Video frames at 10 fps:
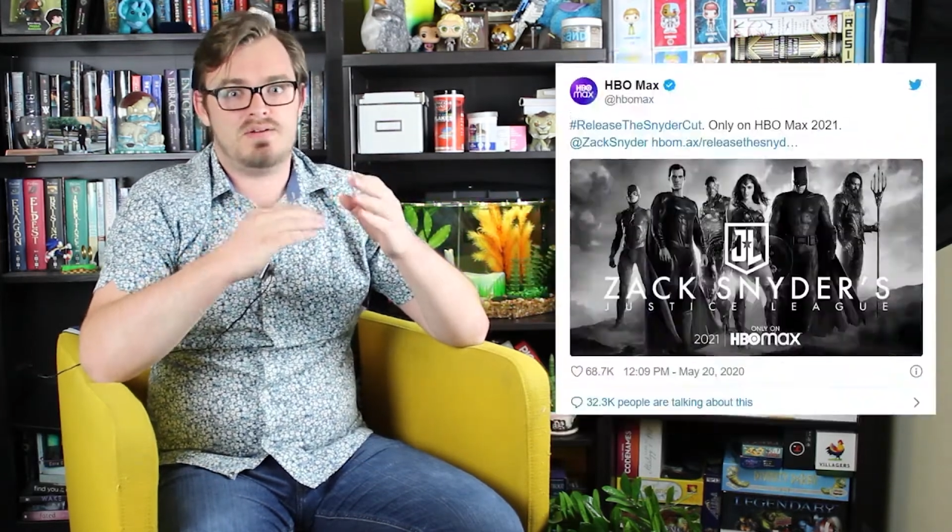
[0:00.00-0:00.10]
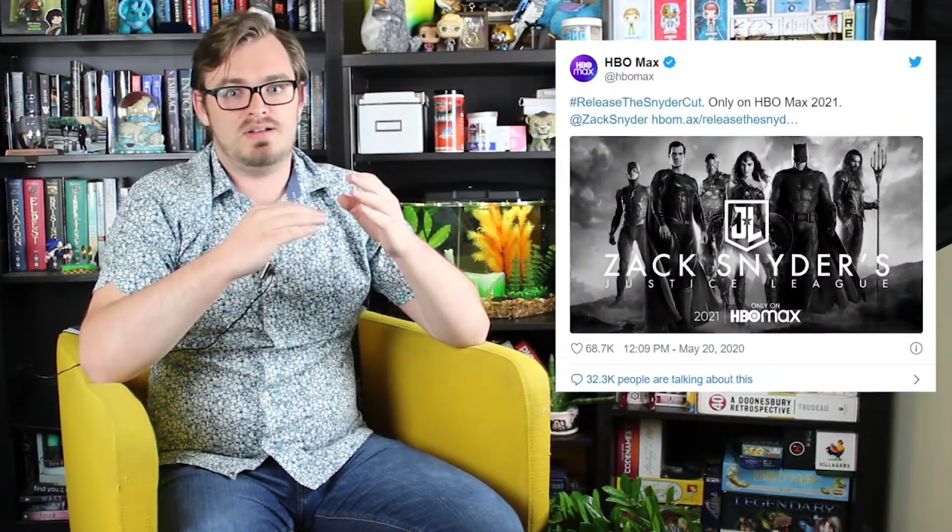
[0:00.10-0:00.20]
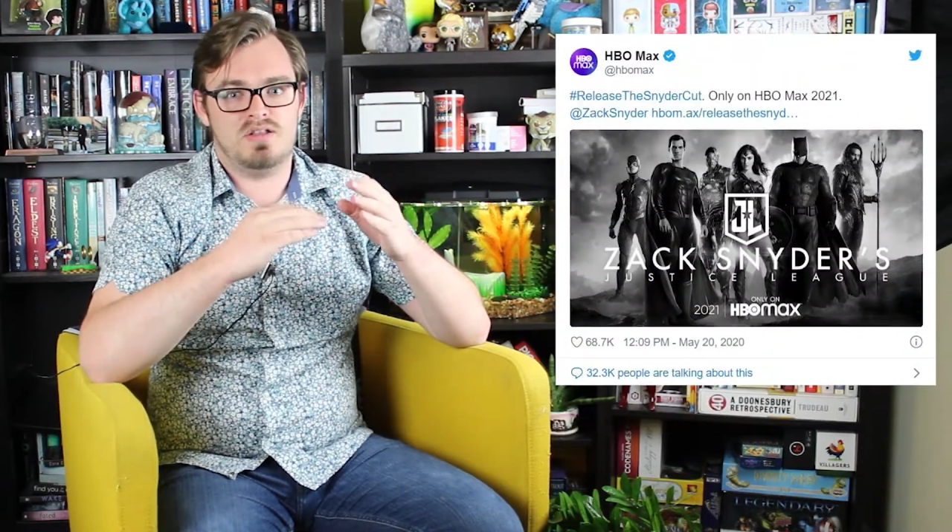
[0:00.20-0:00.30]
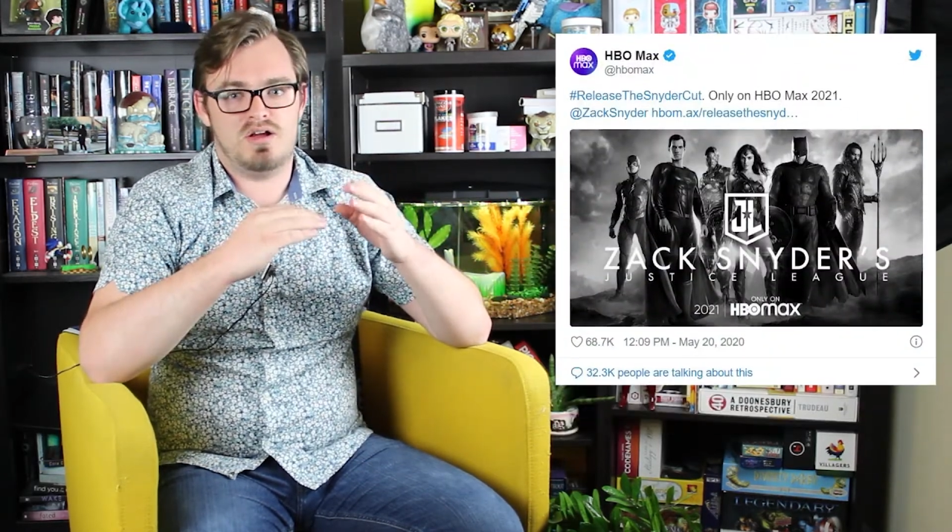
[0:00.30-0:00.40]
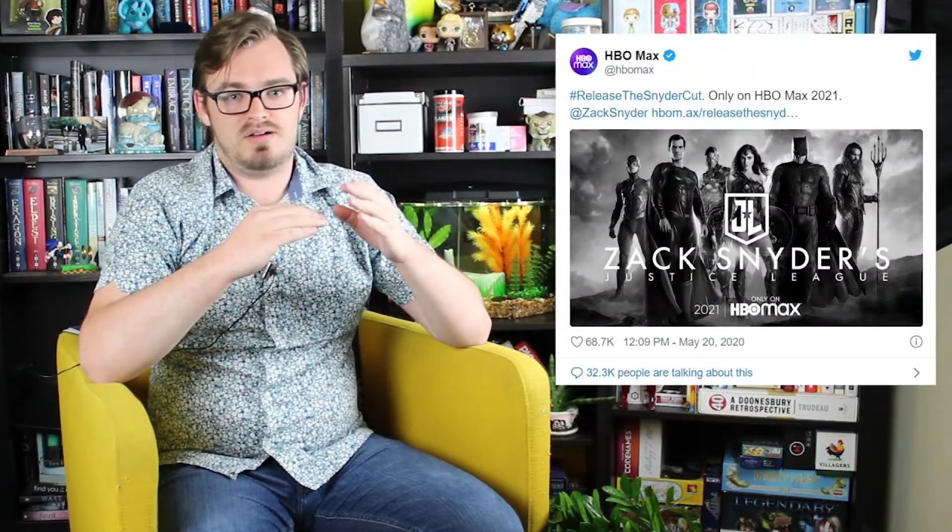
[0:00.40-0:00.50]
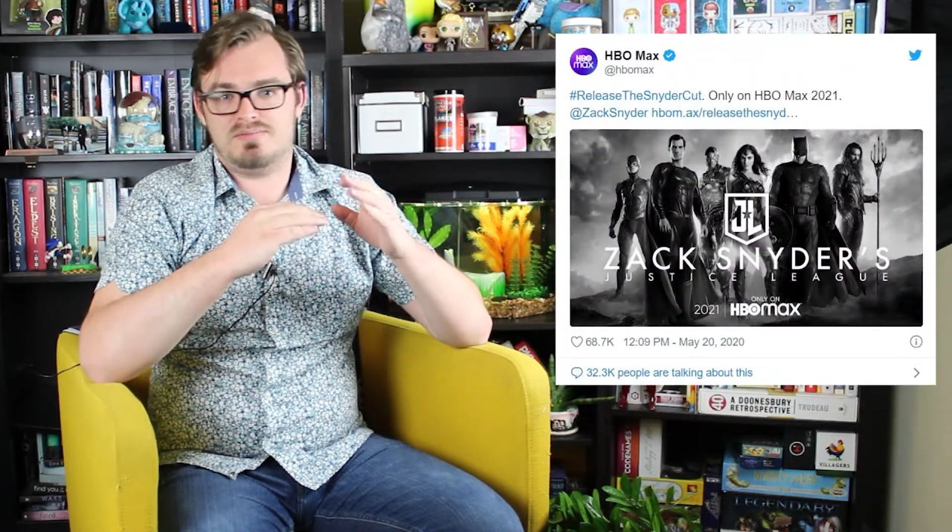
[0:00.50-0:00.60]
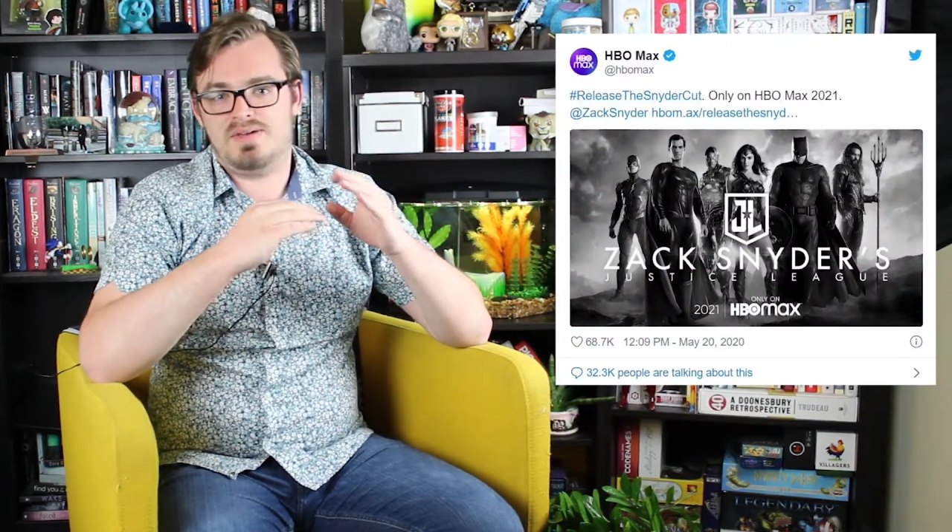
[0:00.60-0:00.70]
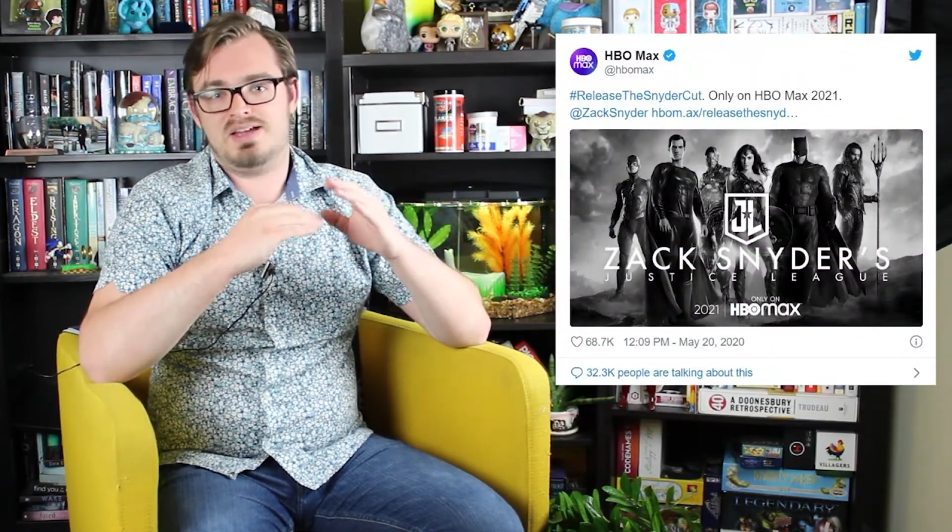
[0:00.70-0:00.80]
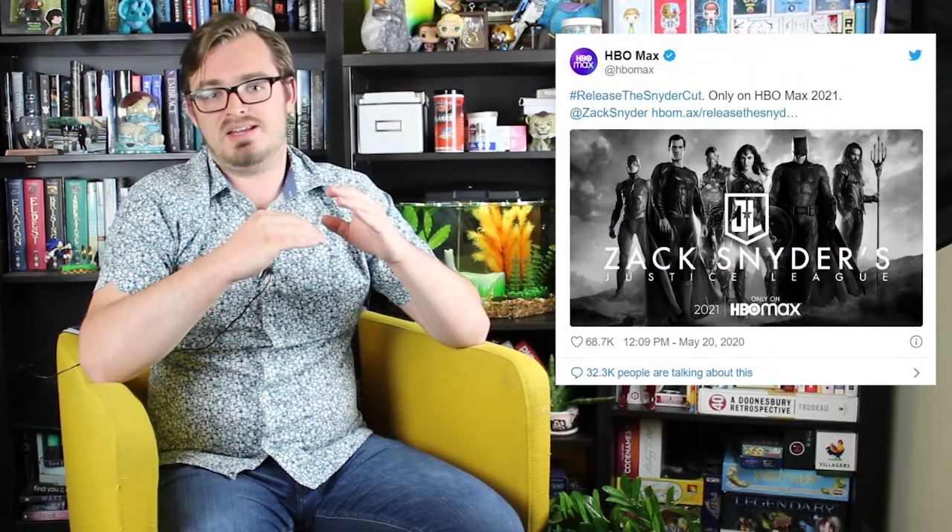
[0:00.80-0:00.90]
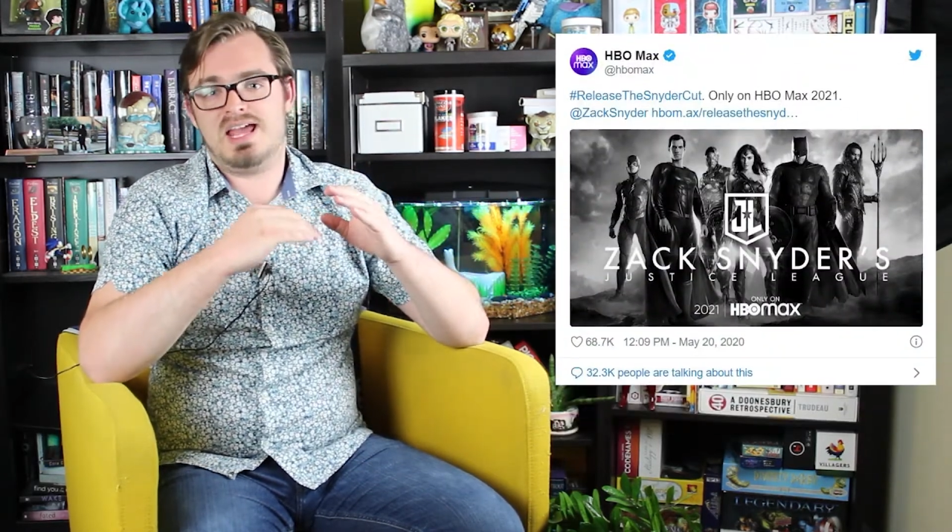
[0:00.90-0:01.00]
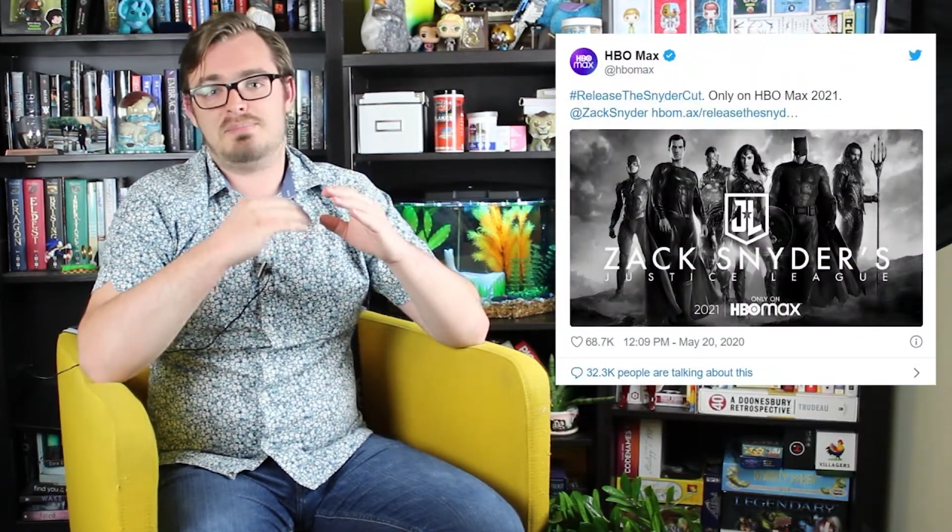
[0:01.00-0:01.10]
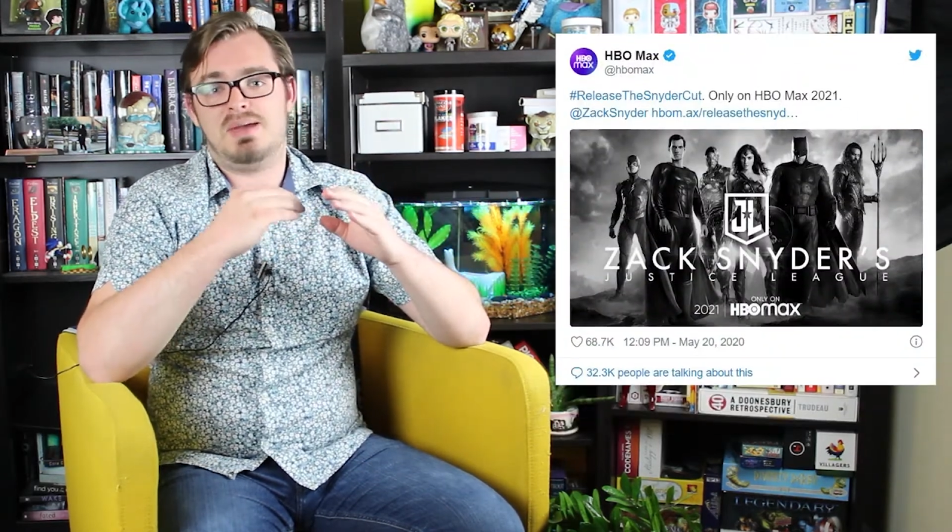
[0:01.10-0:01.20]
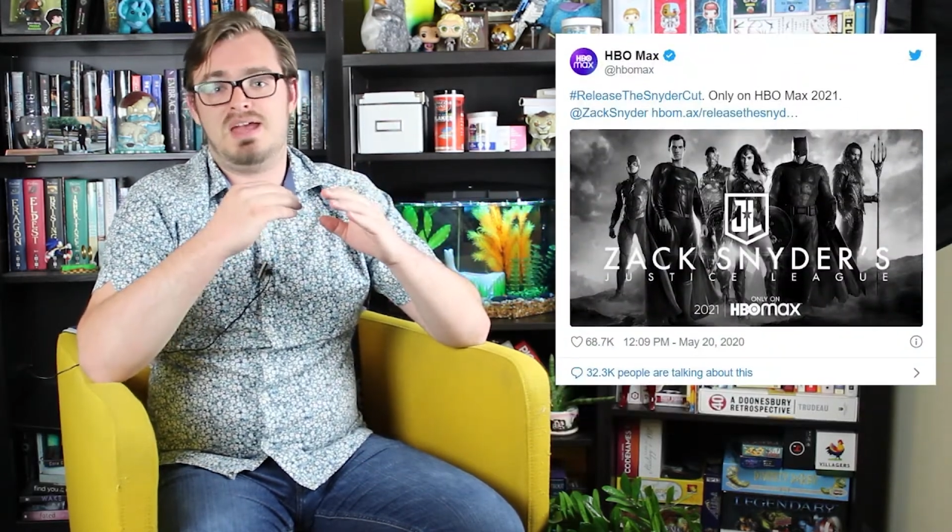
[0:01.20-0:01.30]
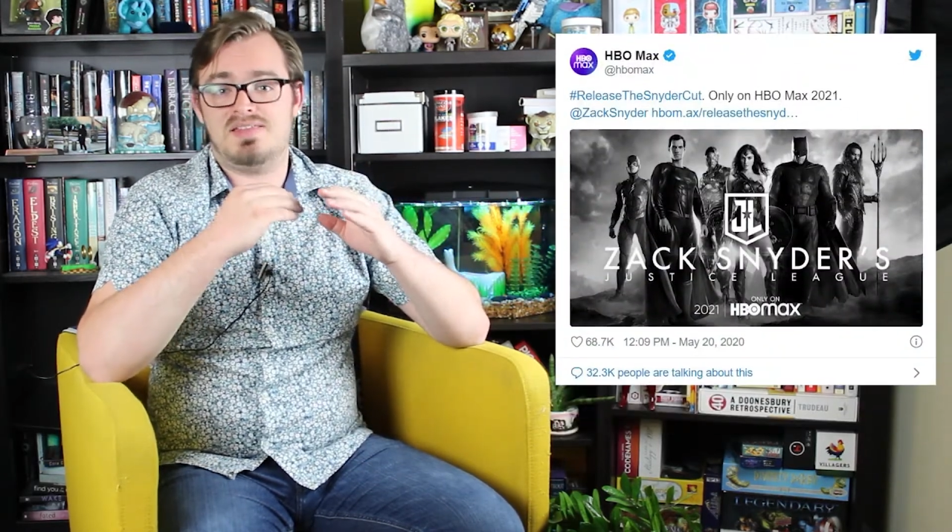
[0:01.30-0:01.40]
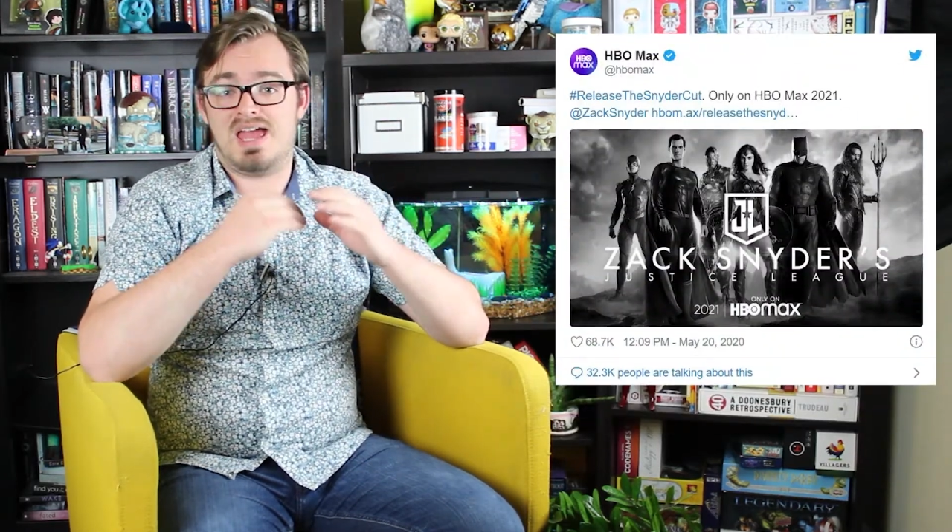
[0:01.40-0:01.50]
long fan campaign that